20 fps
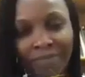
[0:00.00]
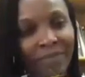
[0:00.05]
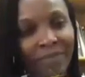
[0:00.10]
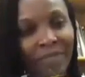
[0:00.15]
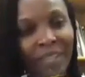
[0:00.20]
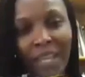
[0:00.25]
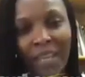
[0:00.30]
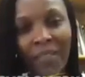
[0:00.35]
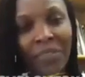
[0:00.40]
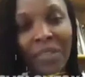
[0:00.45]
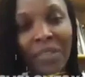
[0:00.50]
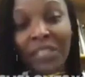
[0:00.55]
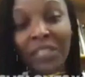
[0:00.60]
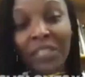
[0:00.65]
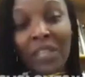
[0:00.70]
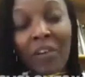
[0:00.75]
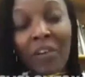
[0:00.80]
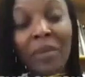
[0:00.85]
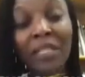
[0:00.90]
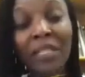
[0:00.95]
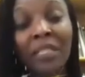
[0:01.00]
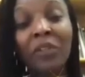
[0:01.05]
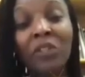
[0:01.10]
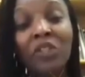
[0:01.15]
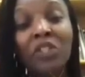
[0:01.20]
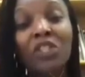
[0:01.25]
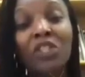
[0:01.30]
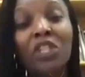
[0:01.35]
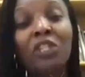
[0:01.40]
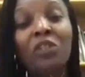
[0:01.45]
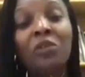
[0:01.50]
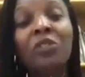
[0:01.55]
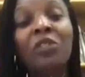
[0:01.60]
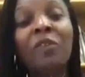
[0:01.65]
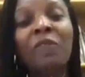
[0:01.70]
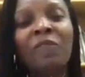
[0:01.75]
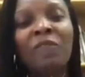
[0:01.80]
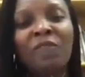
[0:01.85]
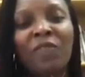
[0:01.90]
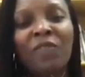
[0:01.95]
This government continues to
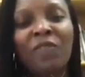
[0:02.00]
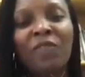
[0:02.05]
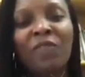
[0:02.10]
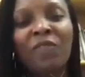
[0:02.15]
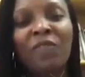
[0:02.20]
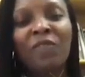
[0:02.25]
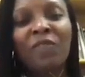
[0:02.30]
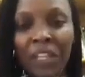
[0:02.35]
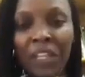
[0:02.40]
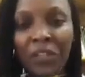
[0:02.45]
fail